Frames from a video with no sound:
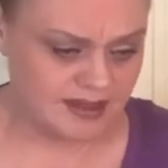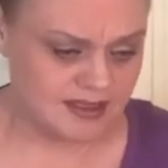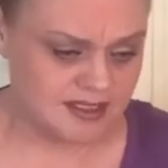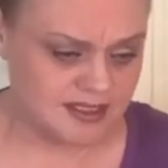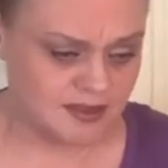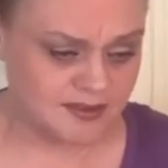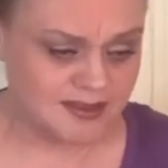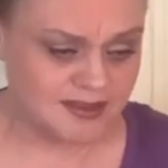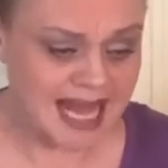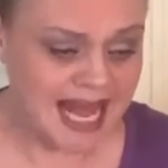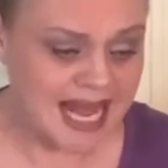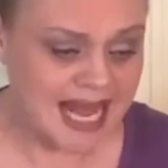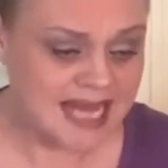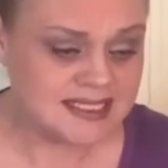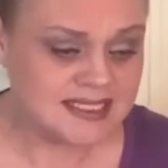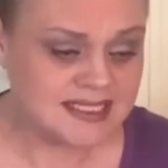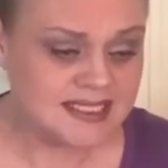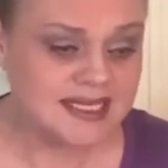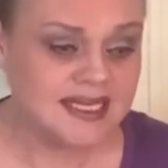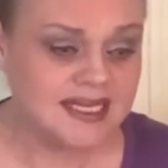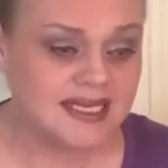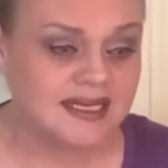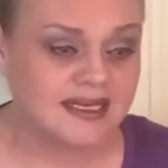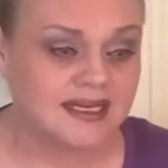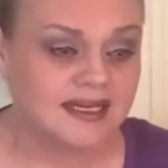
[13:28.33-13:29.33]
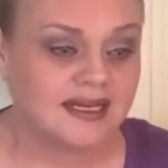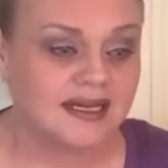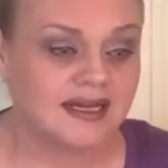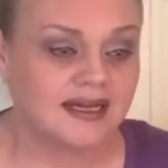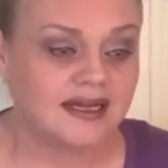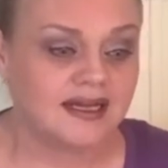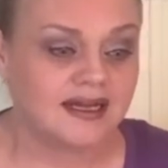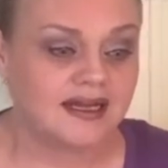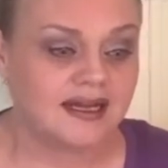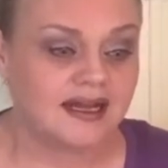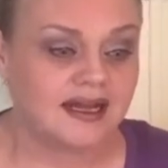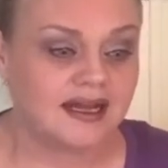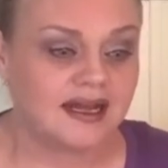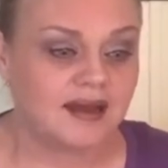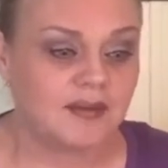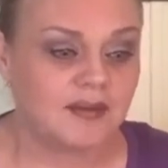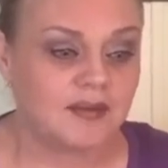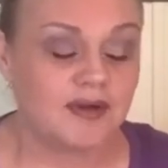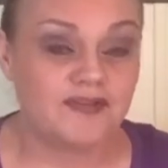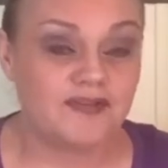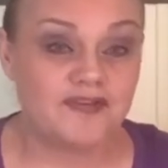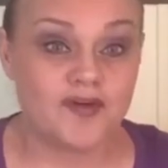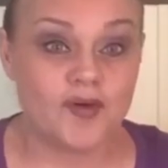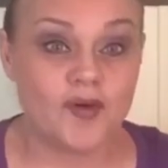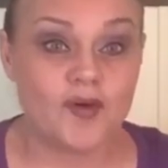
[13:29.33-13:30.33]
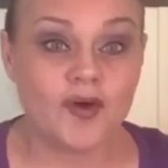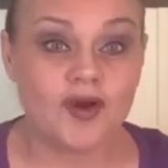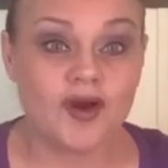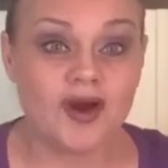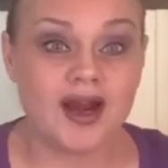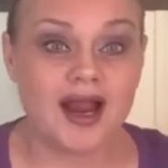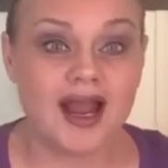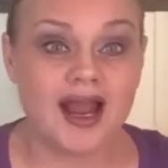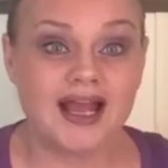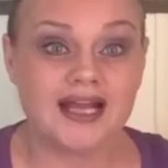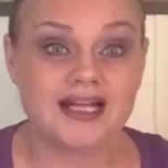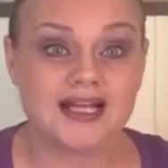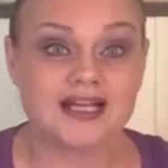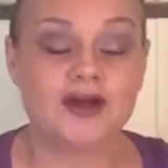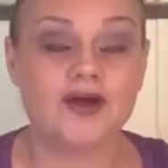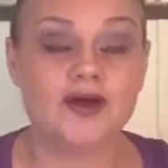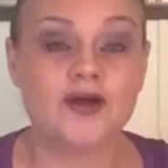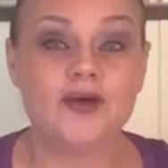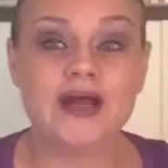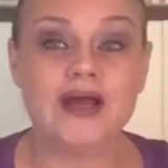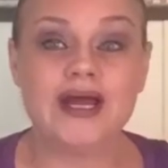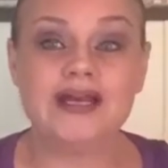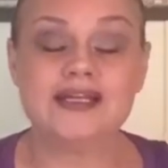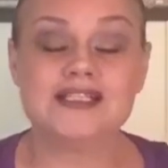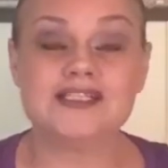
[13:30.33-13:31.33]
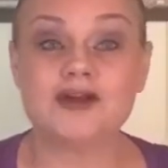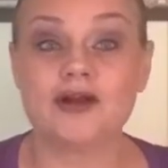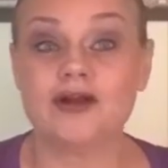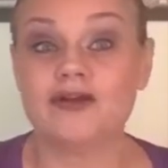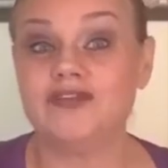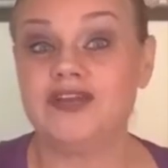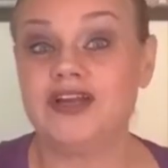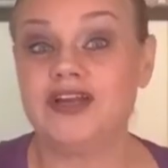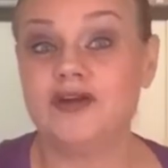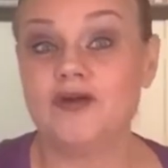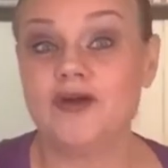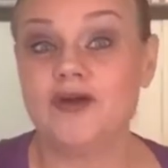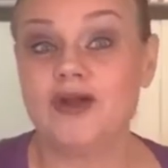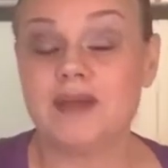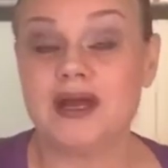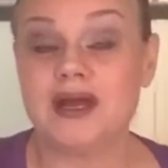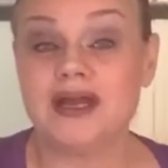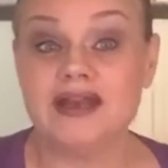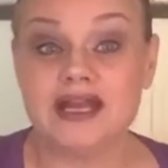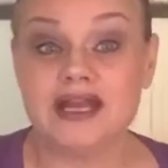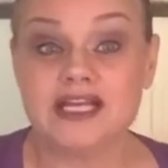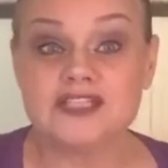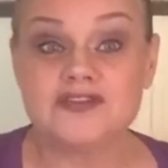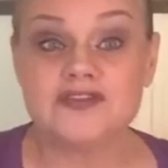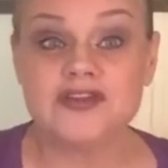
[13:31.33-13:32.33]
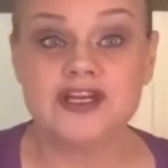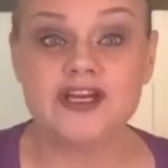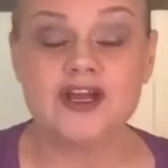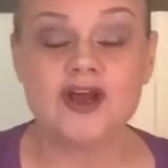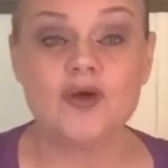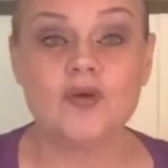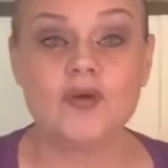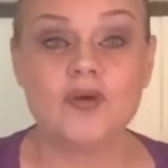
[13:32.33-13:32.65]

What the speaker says: So lastly, before I go ahead and start videoing my next video,